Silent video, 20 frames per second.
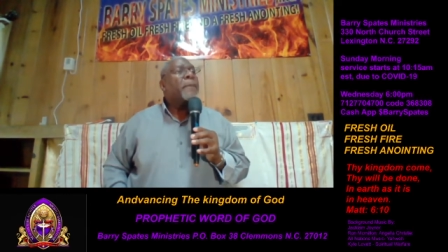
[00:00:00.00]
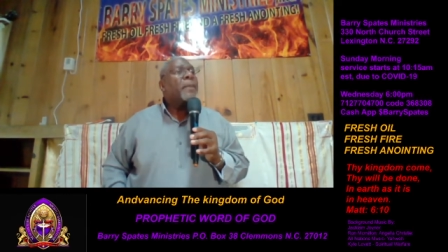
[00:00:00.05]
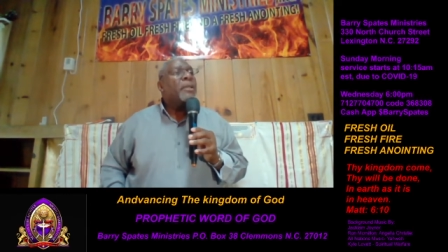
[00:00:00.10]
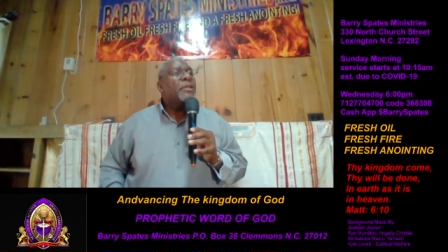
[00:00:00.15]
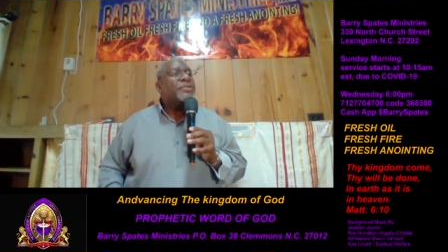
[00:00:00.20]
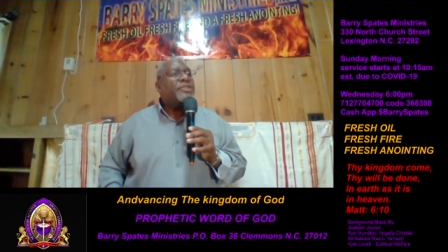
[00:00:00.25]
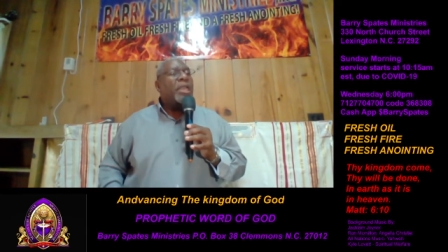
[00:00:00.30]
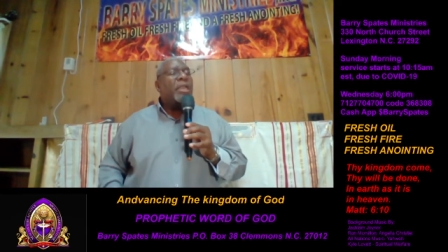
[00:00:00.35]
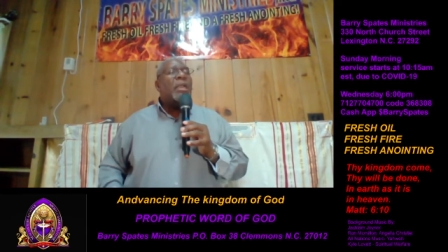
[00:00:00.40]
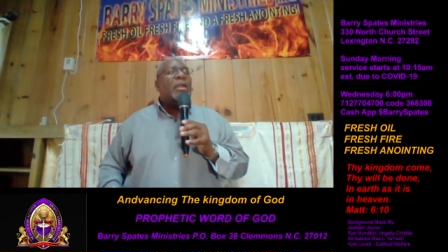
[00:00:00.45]

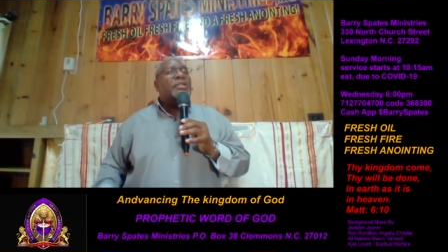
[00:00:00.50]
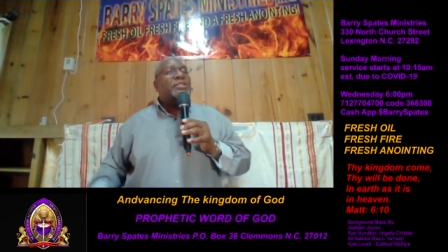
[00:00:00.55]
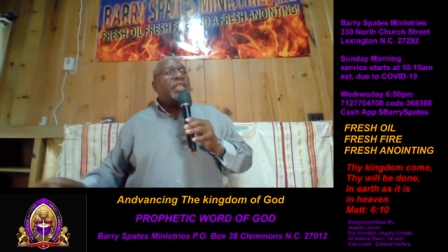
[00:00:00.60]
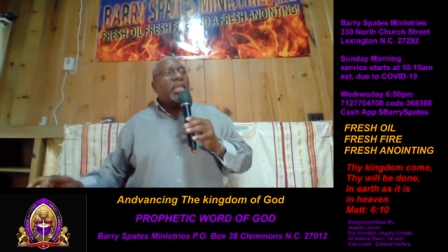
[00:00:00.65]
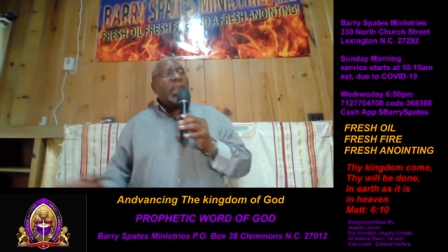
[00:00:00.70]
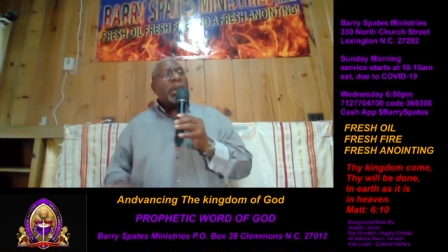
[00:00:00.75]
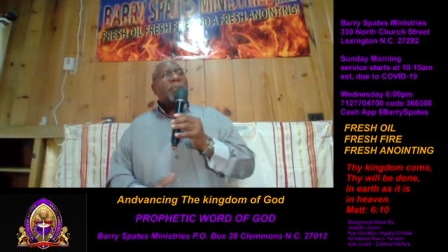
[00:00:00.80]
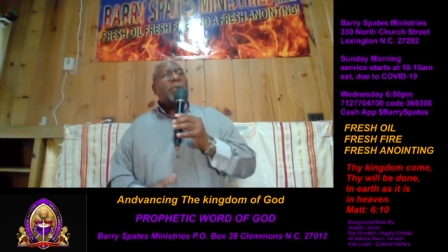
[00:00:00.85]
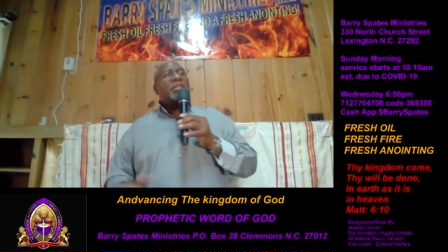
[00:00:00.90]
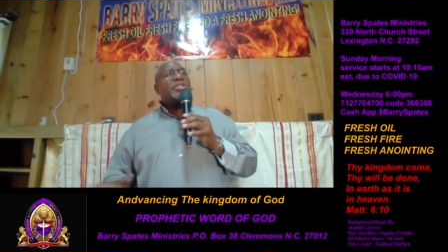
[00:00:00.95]
See,
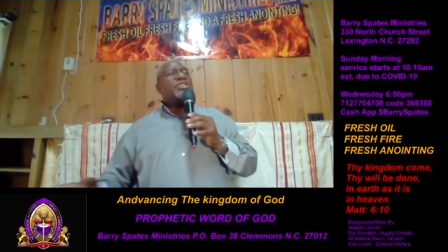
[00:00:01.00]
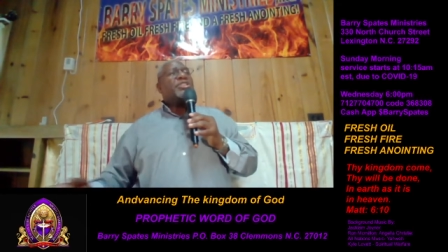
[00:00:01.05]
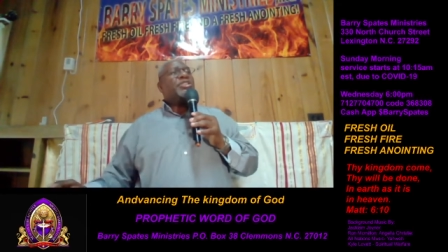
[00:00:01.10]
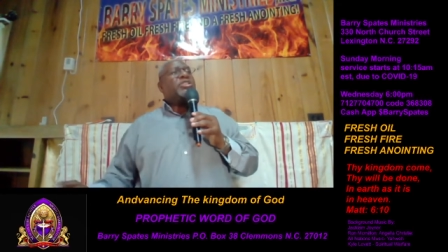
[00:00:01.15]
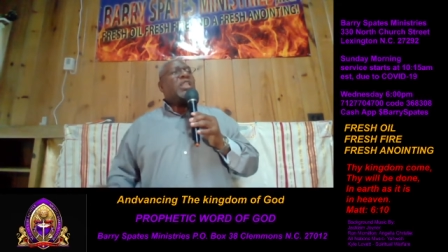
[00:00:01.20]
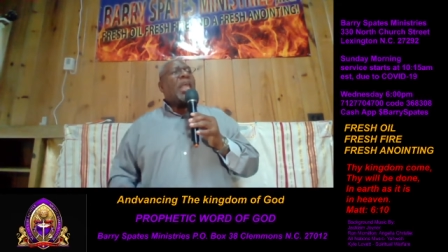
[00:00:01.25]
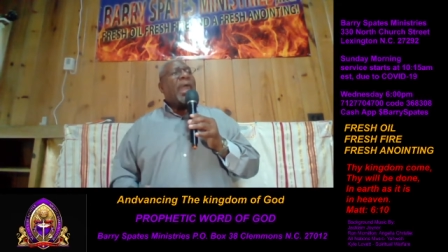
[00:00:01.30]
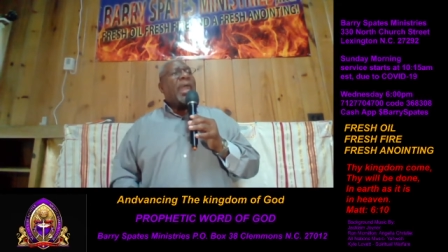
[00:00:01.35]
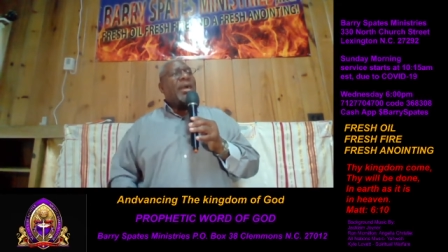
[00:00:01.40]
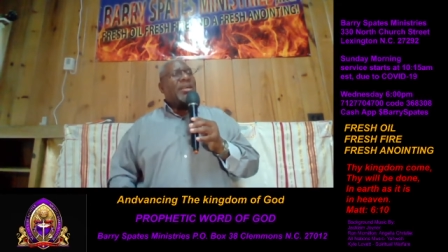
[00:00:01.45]
demon
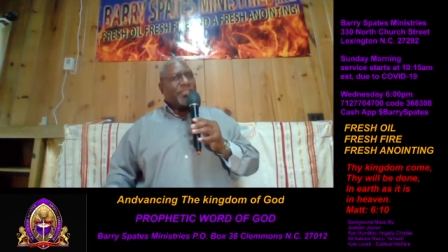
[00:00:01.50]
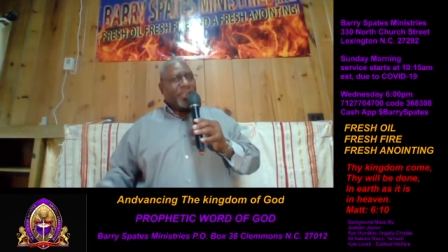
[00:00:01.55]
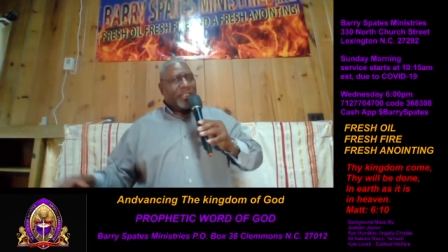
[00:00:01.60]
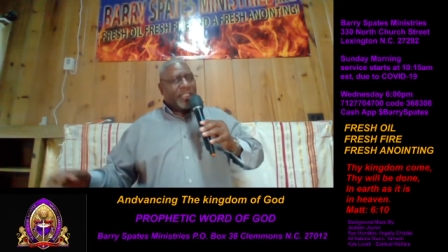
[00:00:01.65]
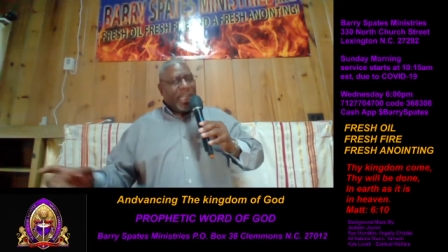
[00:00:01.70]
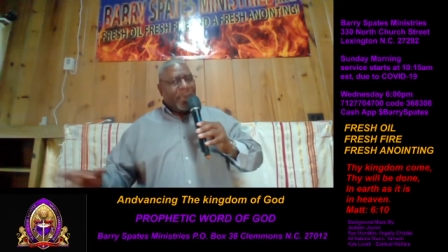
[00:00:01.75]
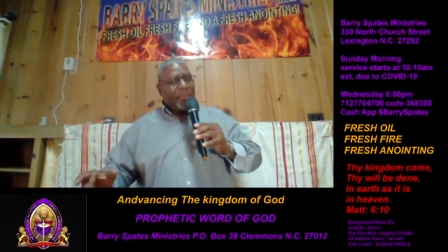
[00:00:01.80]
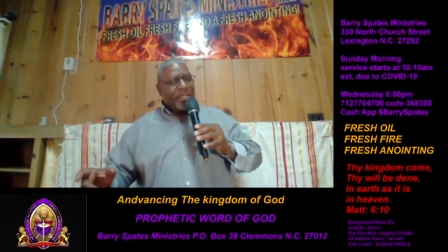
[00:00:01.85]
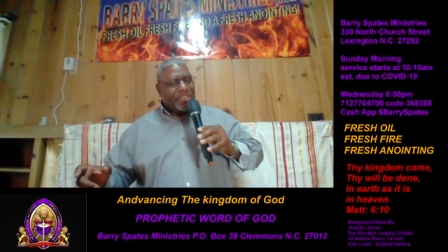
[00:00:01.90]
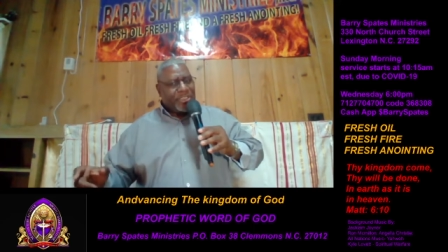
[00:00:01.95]
slayers
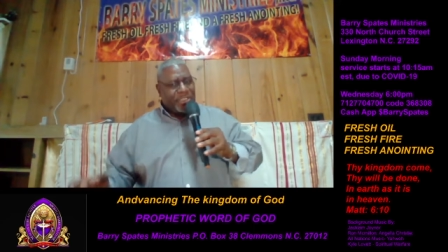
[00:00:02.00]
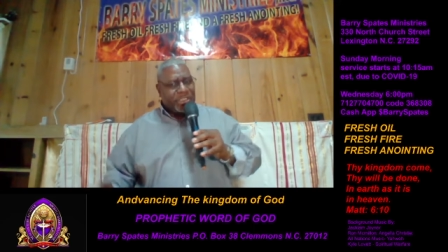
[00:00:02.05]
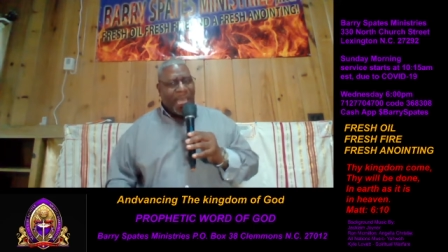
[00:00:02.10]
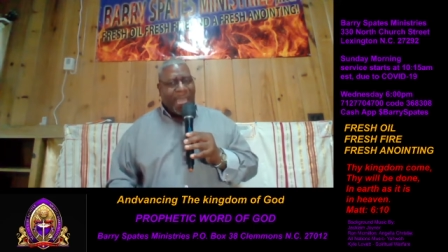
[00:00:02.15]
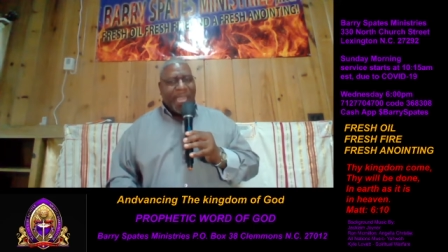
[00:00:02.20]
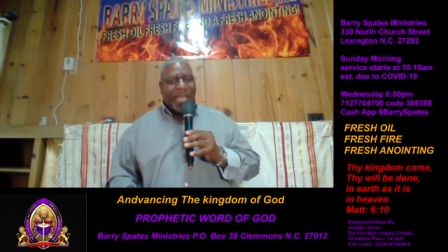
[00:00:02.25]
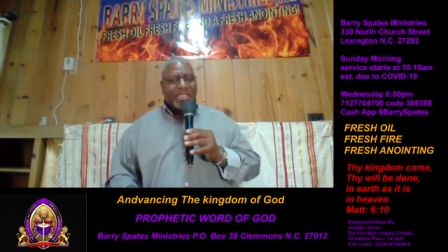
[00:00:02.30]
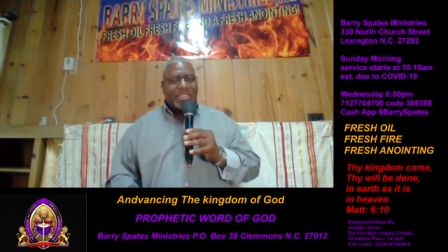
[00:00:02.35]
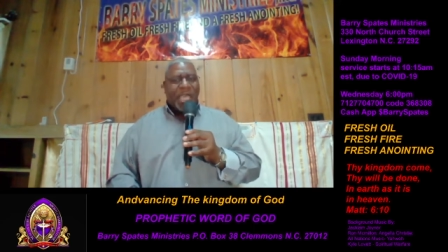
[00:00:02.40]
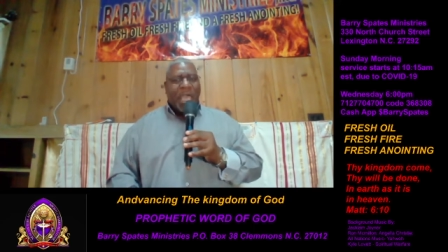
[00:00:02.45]
are demon
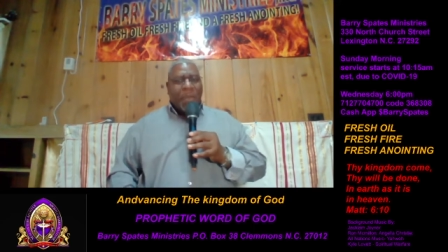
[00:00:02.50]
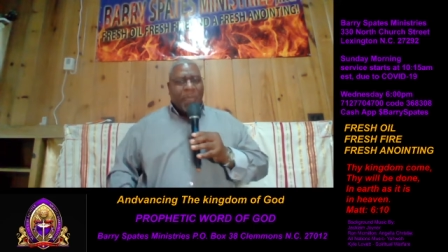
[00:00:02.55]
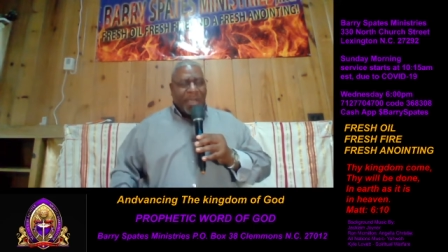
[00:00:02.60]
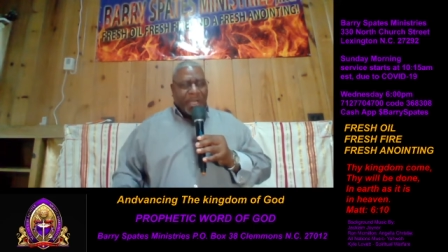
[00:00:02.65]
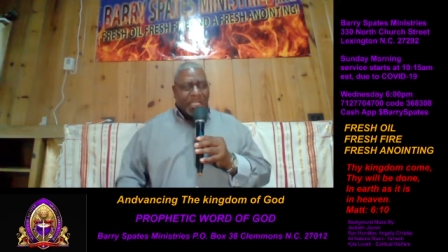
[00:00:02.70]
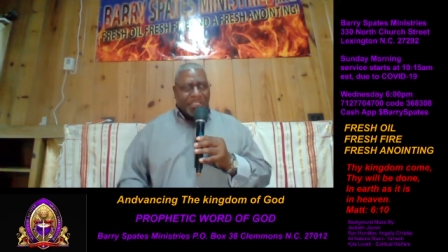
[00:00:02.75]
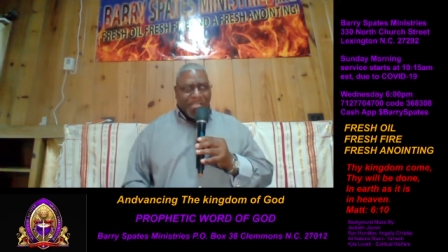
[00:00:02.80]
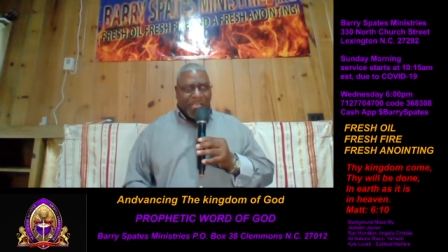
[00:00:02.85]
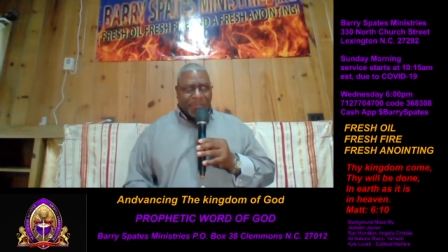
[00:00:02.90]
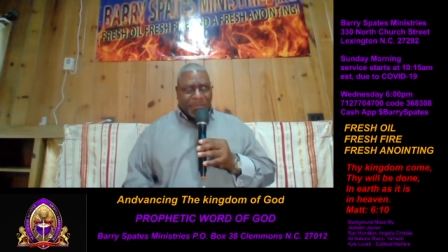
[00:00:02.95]
slayers
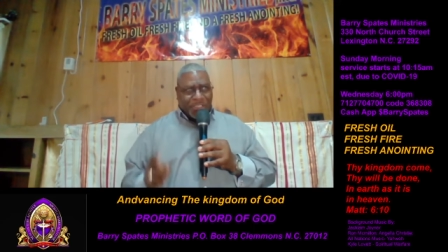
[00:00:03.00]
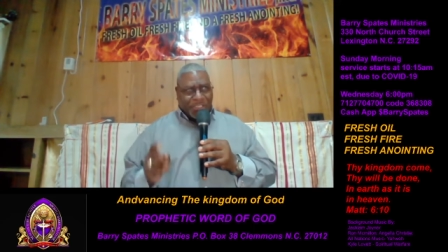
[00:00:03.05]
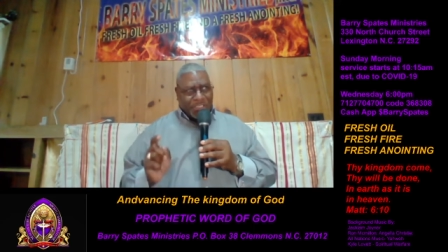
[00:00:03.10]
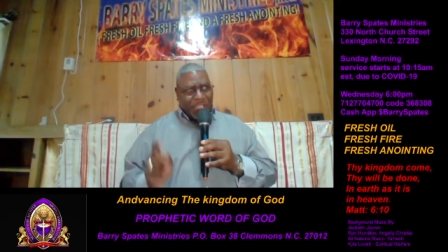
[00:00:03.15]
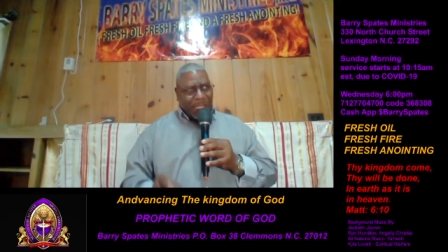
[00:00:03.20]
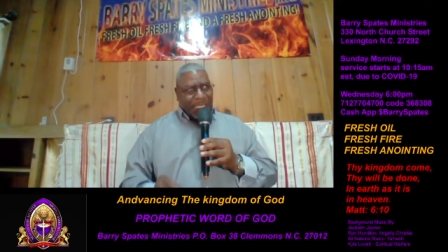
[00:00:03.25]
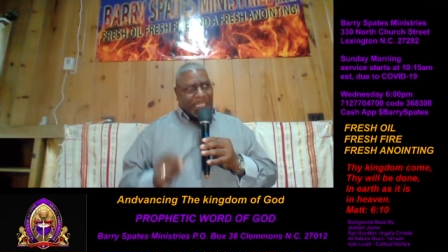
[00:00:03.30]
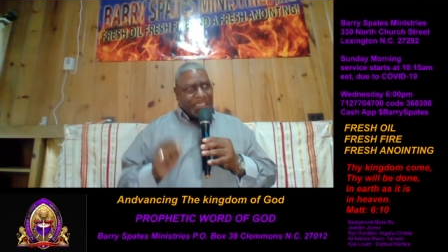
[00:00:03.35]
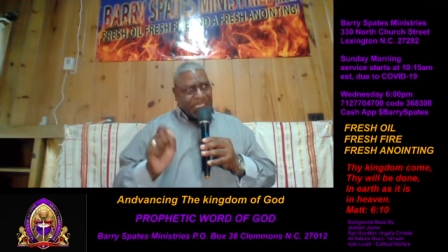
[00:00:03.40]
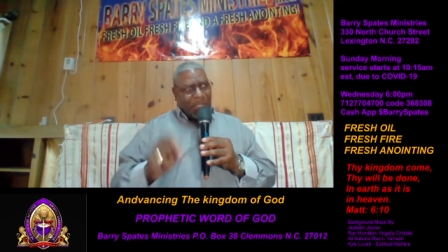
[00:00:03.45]
because they've studied